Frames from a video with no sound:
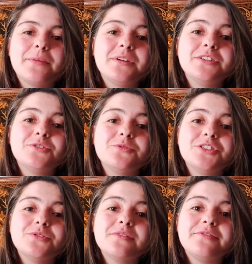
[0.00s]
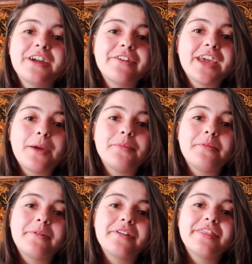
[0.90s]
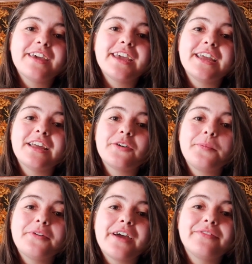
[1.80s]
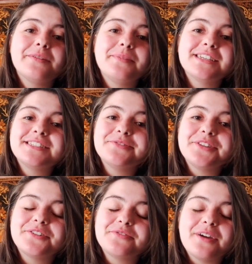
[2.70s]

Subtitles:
I'm here to wish you a very happy birthday, and I hope you have the best day with your